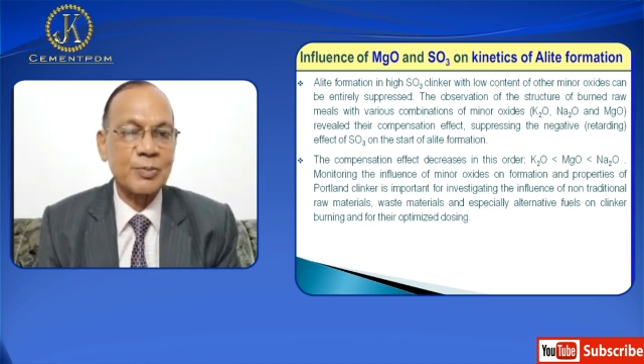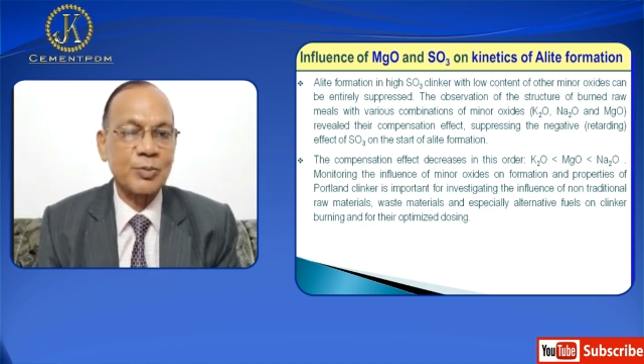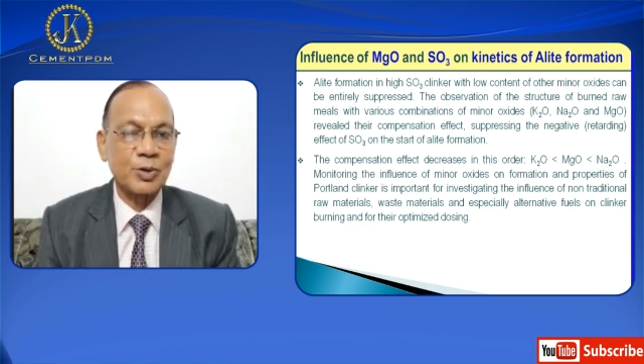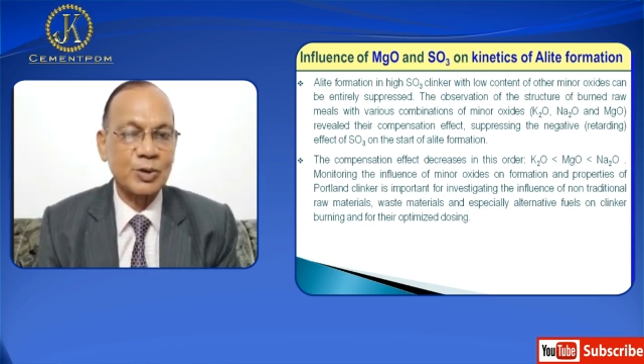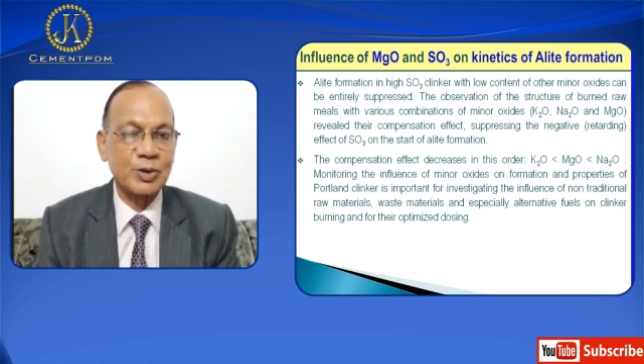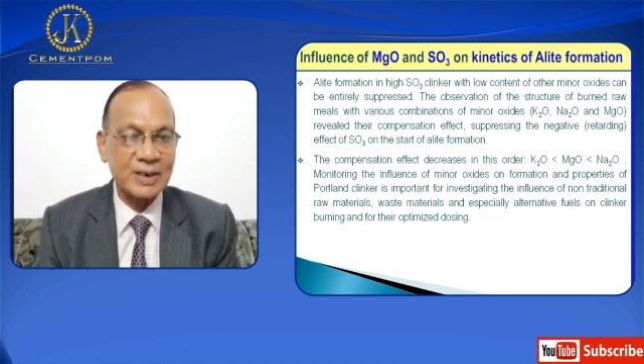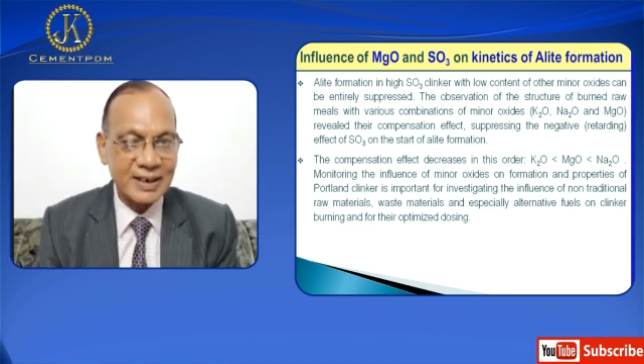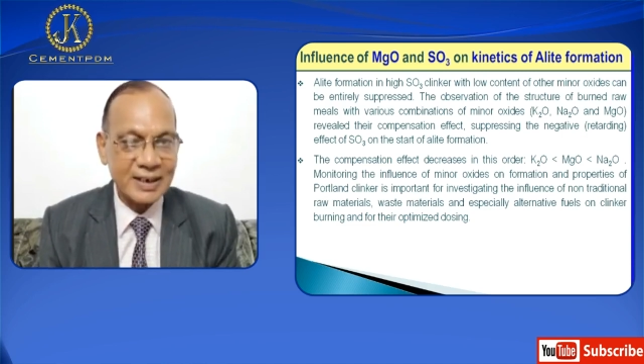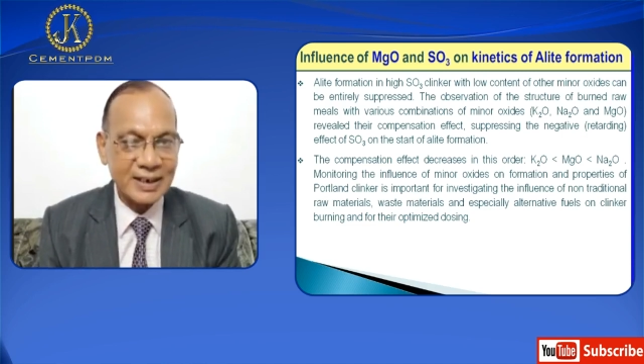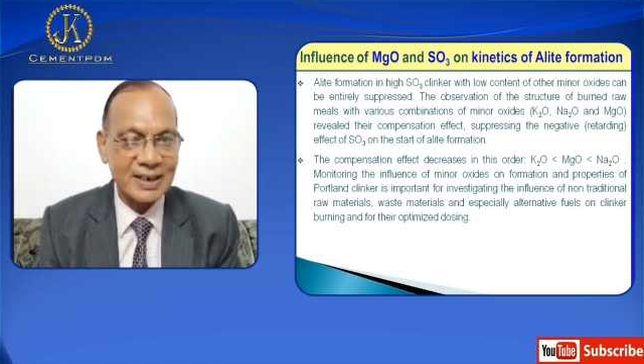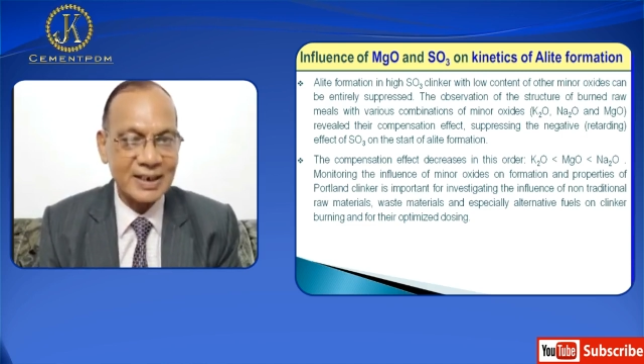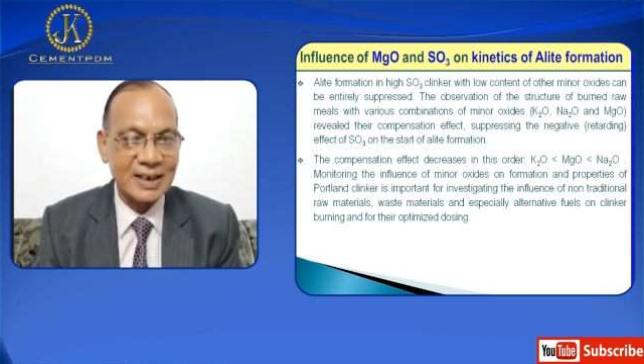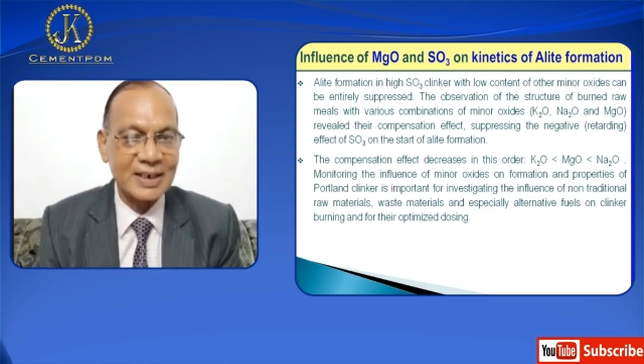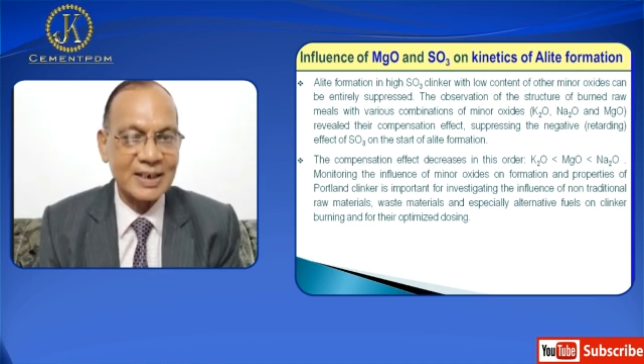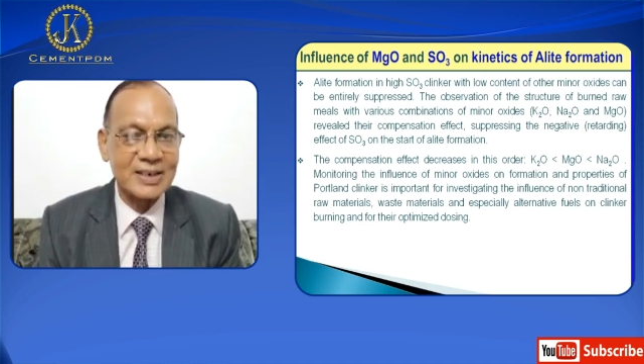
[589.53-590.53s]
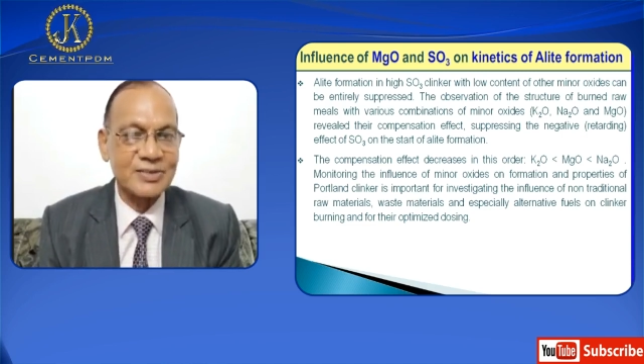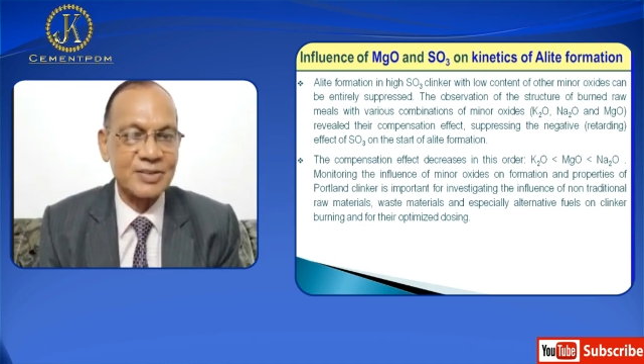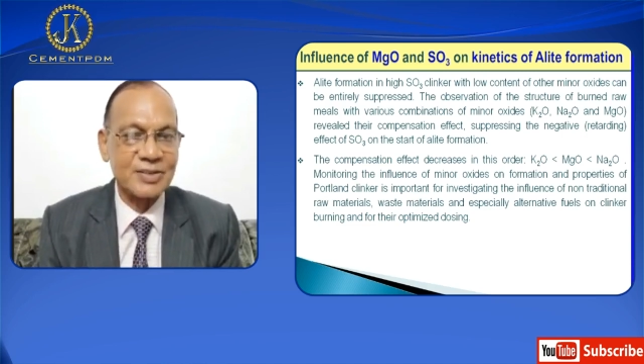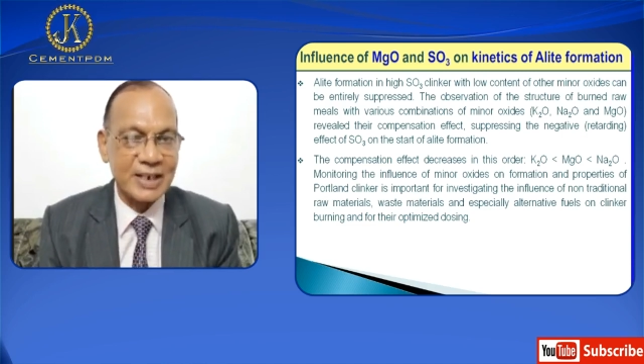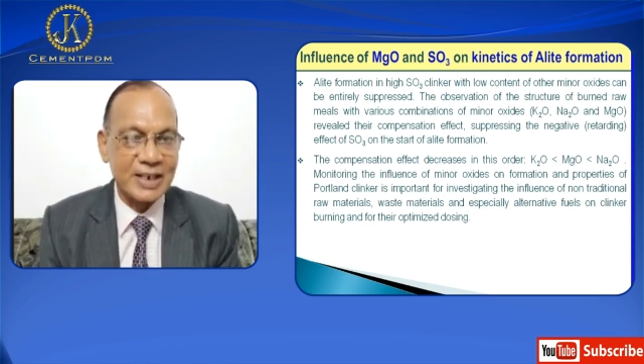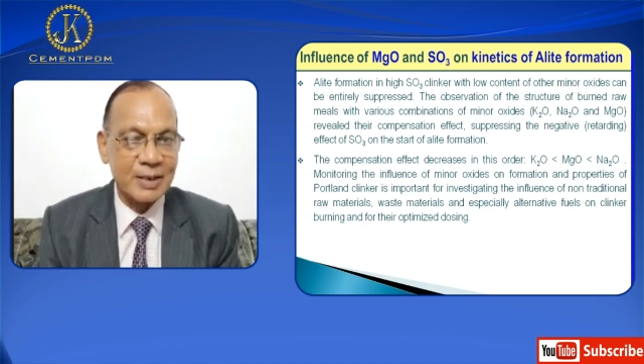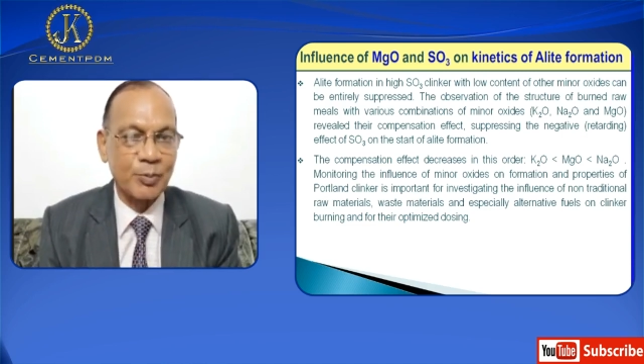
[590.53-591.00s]
Portland clinker is
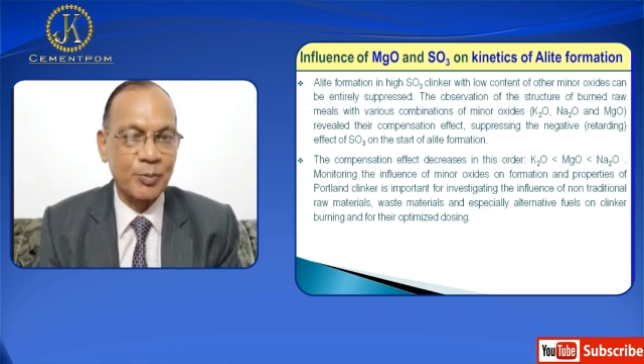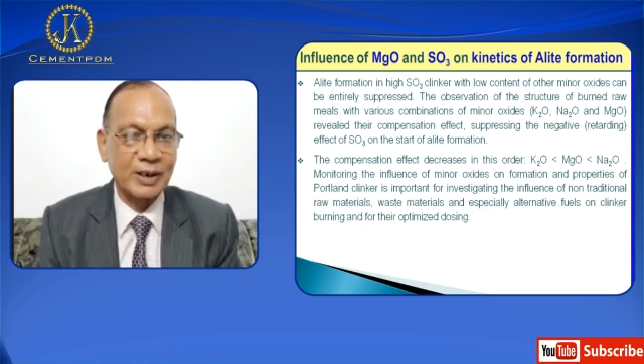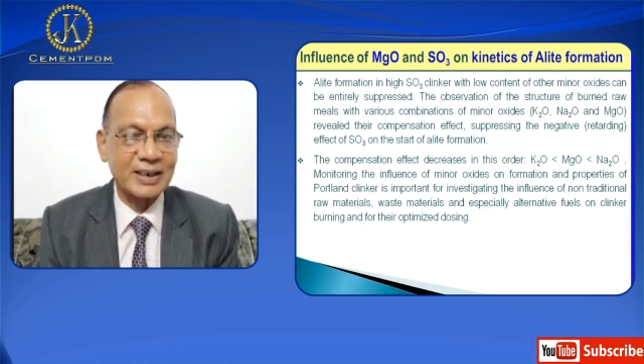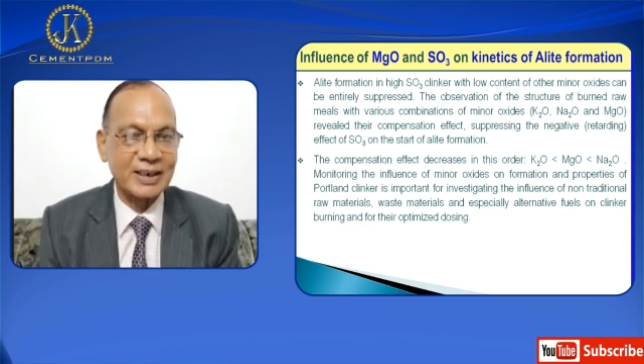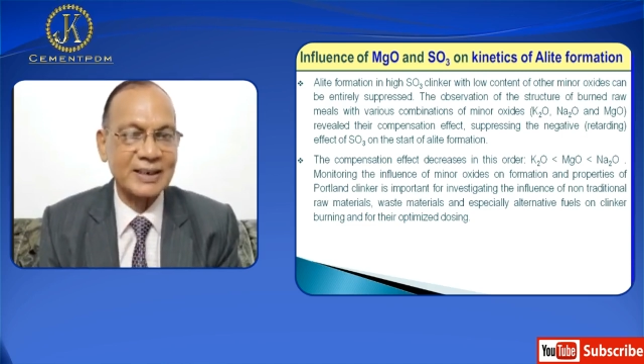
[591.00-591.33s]
very important